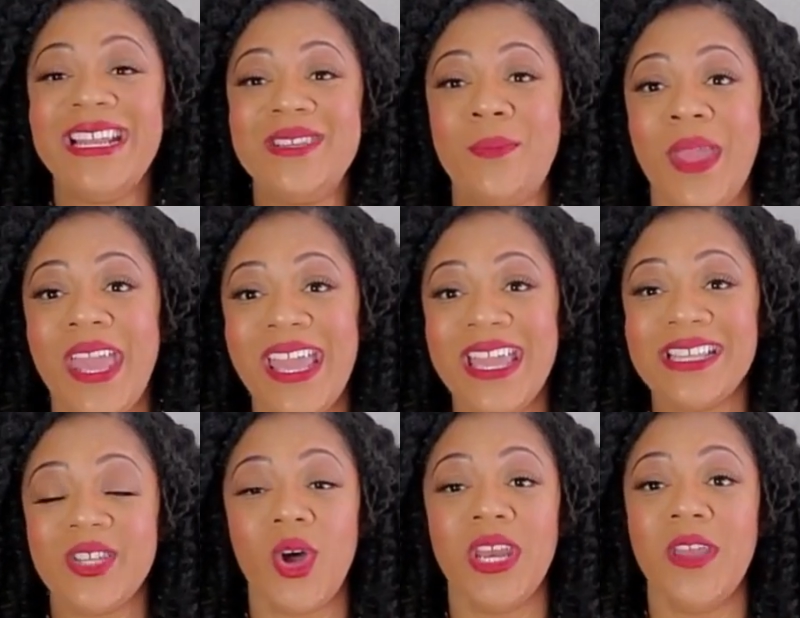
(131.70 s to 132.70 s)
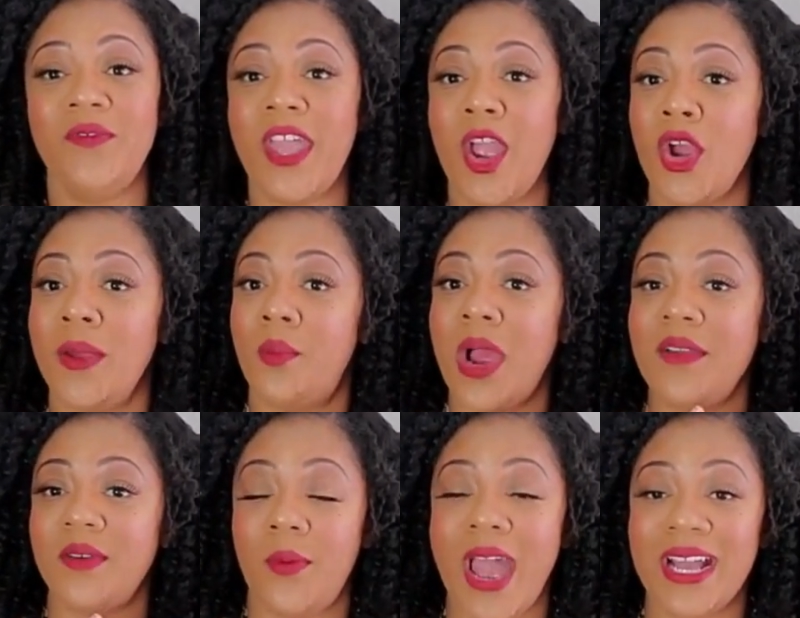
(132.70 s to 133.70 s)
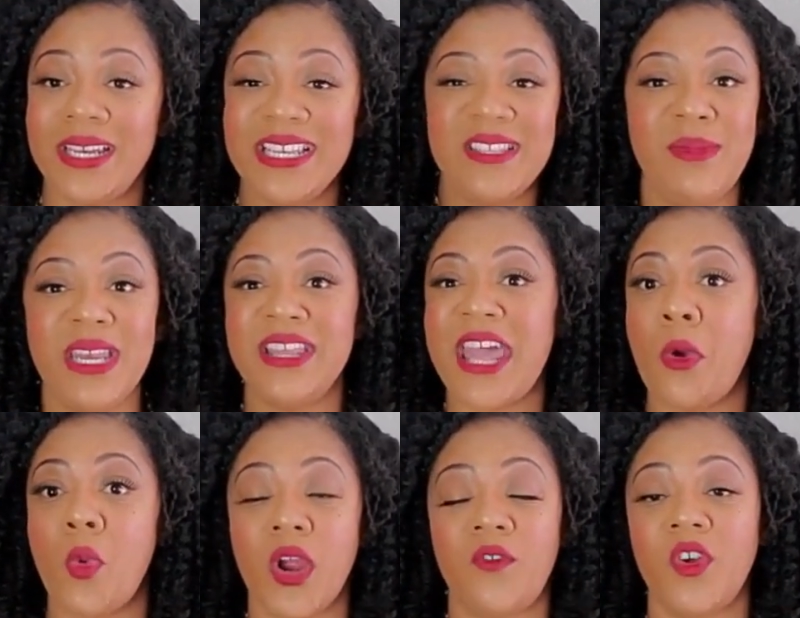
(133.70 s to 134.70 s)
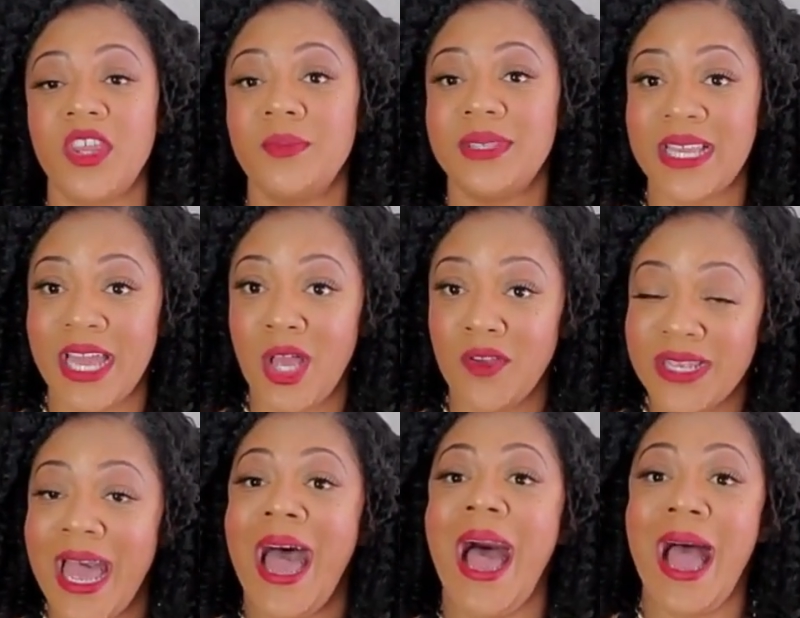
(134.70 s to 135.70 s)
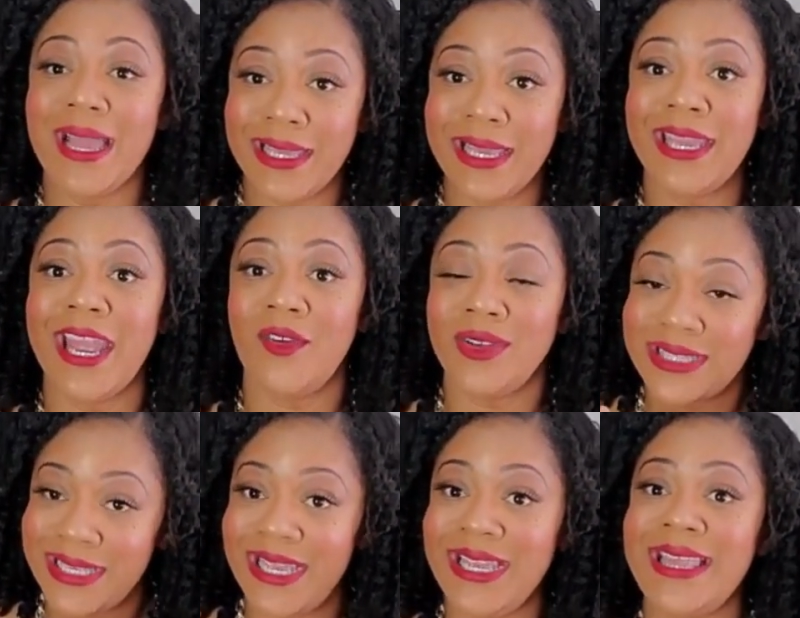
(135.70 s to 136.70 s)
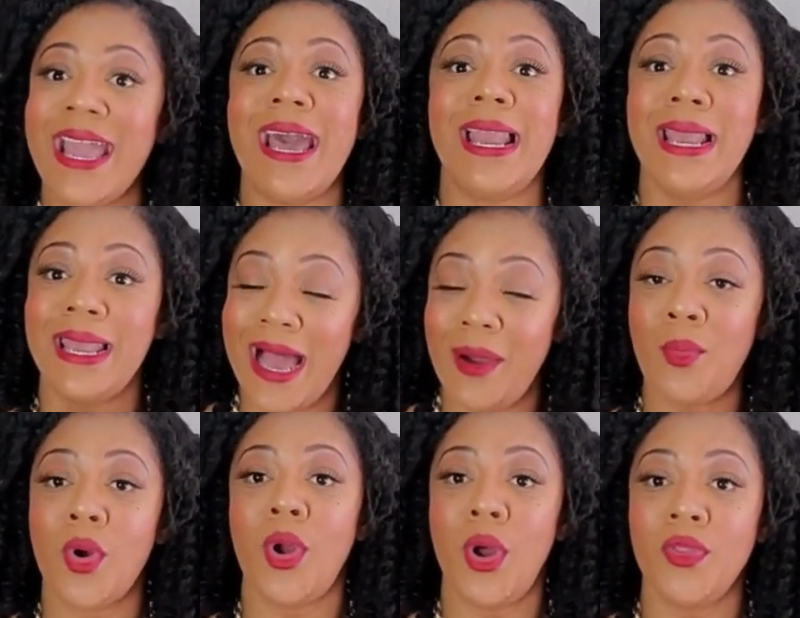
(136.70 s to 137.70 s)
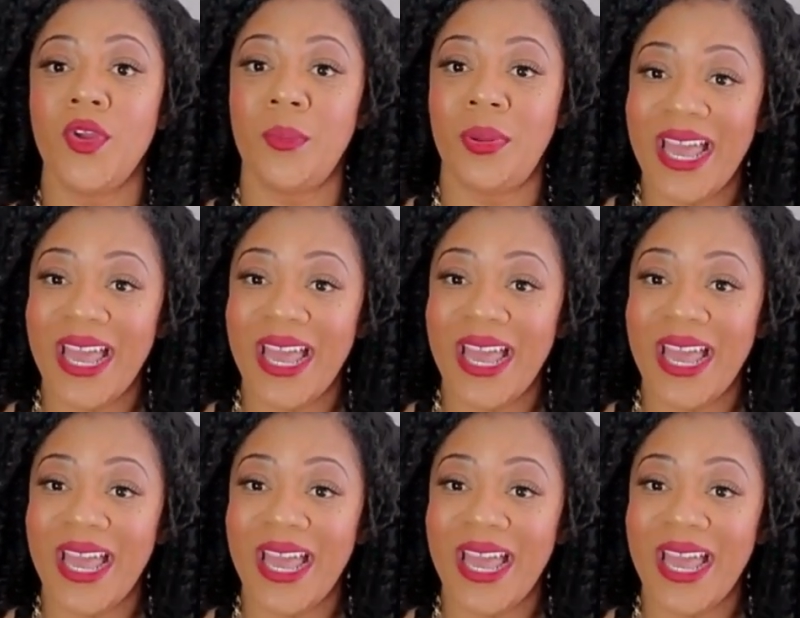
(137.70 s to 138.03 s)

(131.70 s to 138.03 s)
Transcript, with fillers: it depends on if they are in private practice, meaning they work for themselves. I can guarantee they got a lot more on their